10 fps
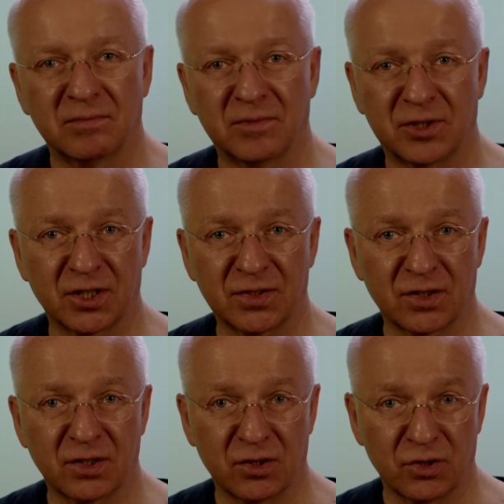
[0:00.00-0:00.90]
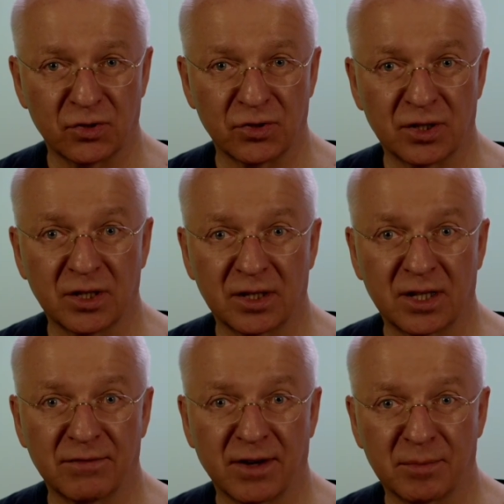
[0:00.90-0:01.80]
We just shouldn't
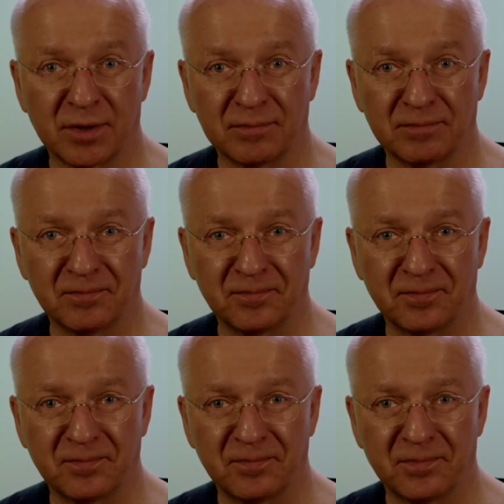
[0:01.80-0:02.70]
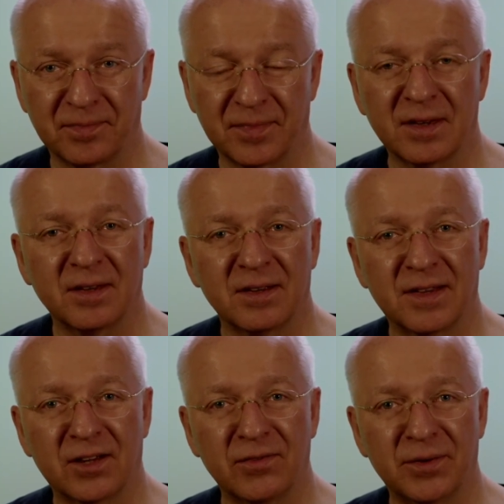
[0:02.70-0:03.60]
give up.
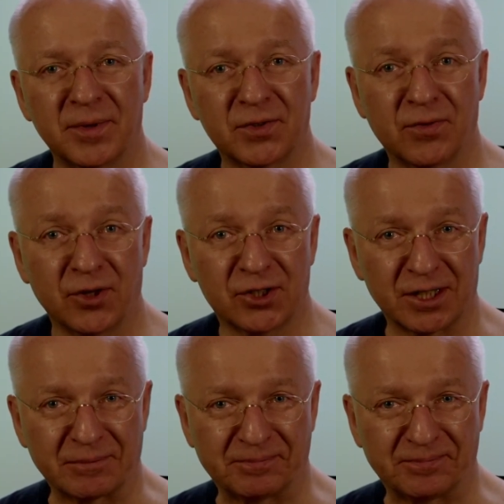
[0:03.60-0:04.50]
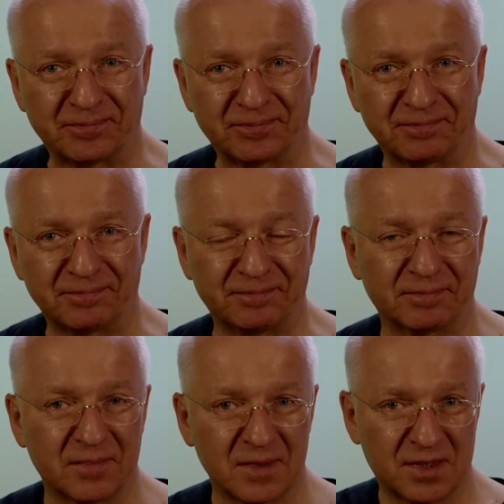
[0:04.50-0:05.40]
Thank you very much for watching.
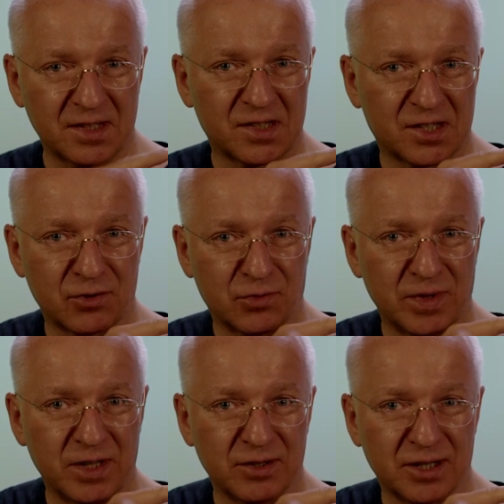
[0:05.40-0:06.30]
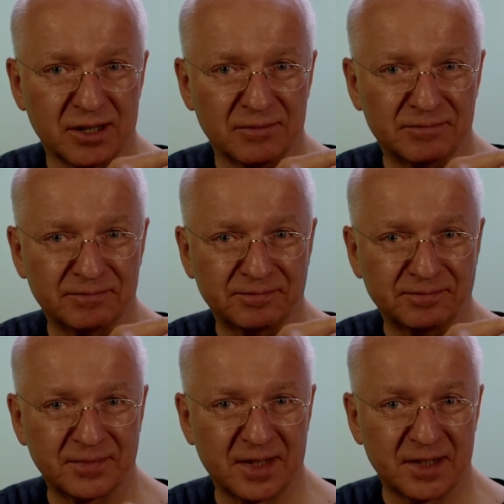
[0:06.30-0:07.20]
This is a good video here.
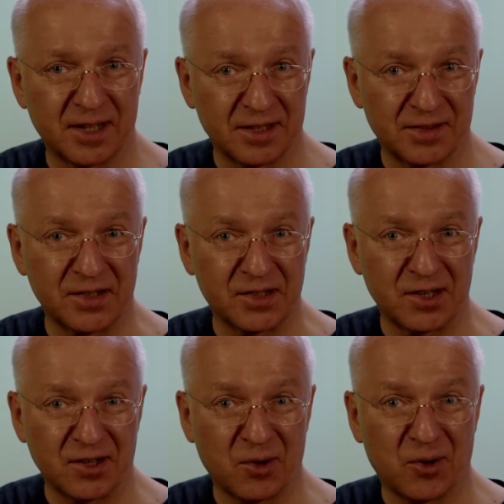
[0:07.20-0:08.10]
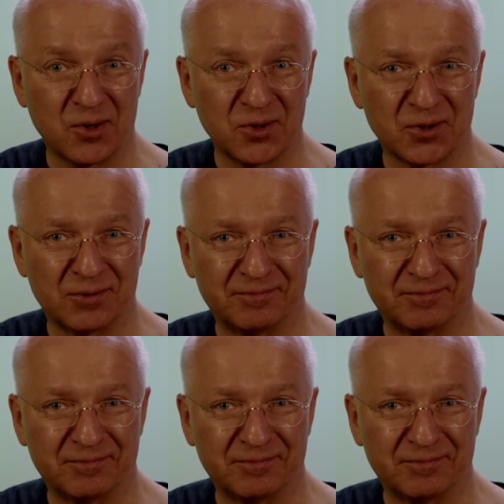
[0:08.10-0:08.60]
And this also.